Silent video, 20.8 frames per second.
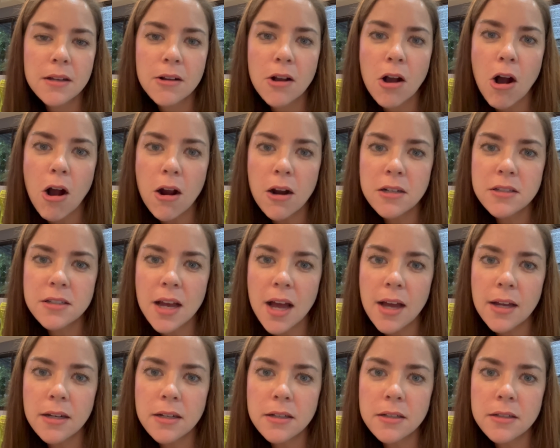car
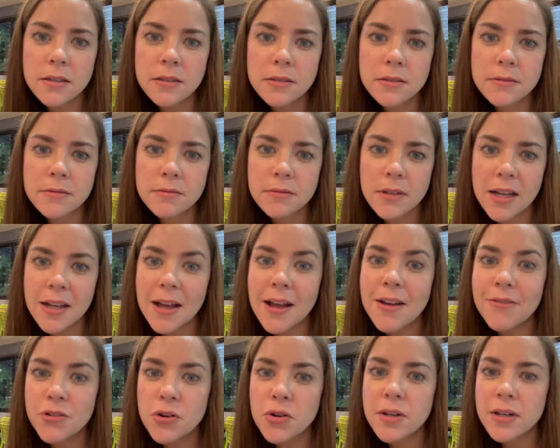tire
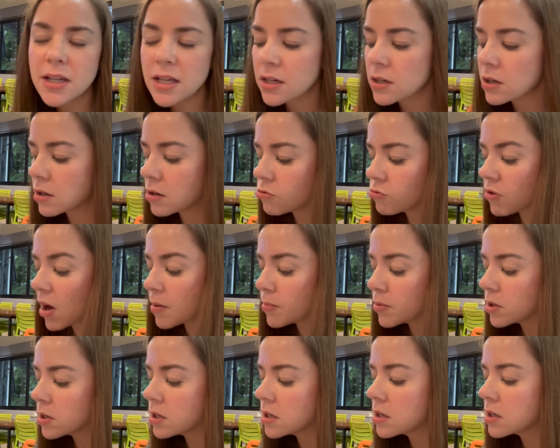you're gonna eat a
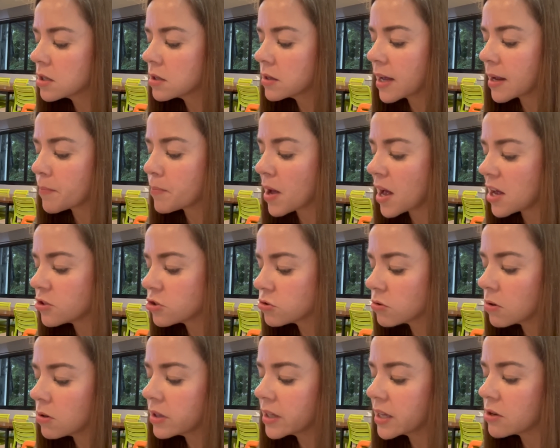grubber, like
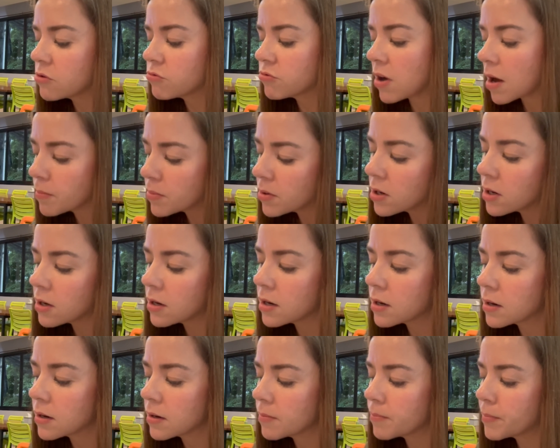petroly rubber,
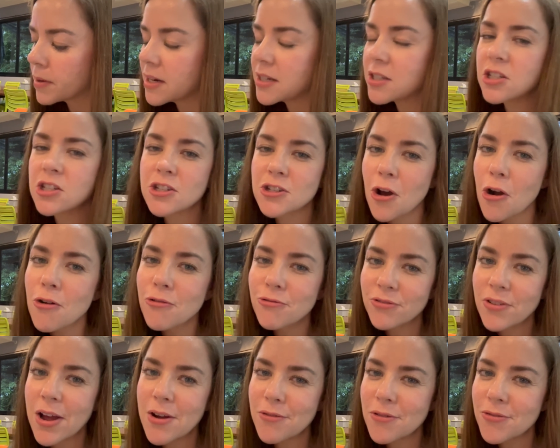but it's so
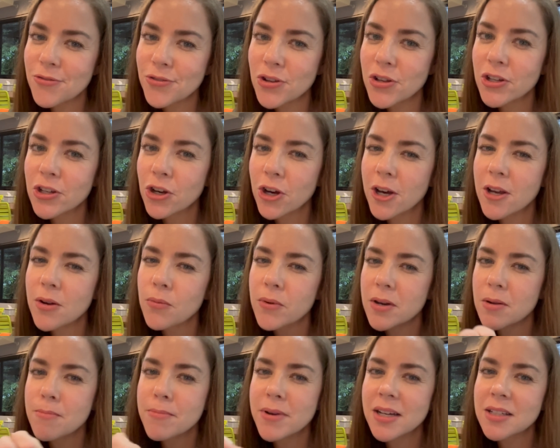flavorful and good when
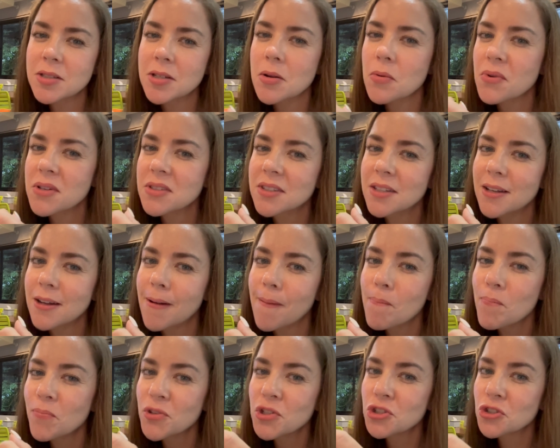you mix it with the
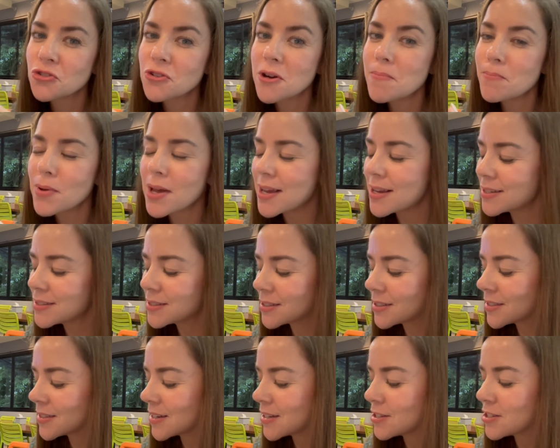shrimp
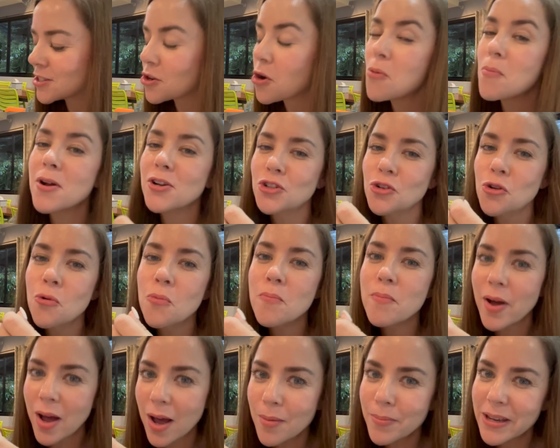paste. It's so much
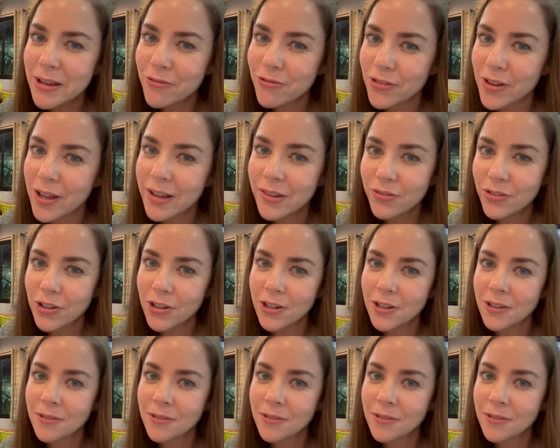umami flavor.